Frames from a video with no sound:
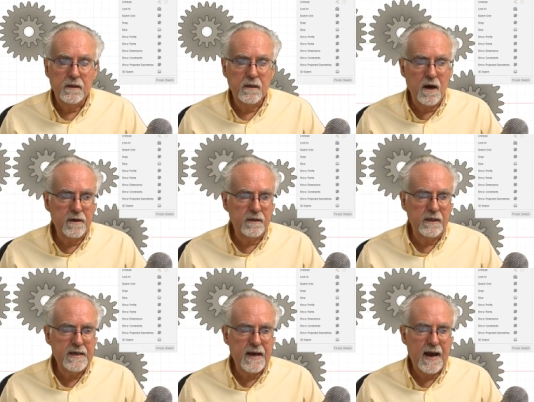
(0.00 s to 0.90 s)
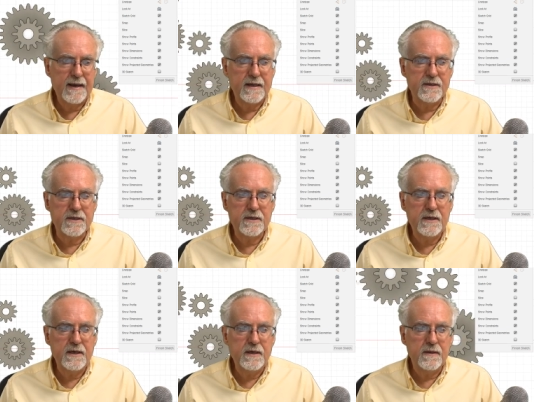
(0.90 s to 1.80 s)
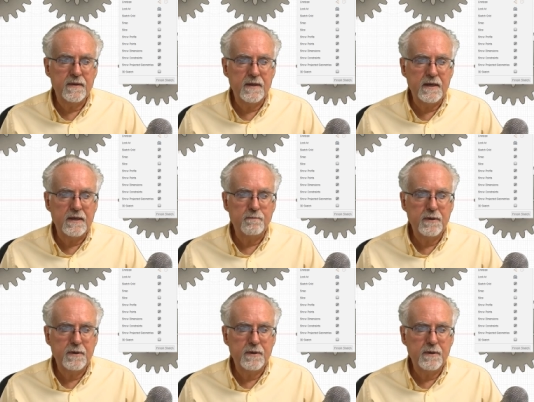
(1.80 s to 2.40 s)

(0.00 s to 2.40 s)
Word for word: Luckily, I can see the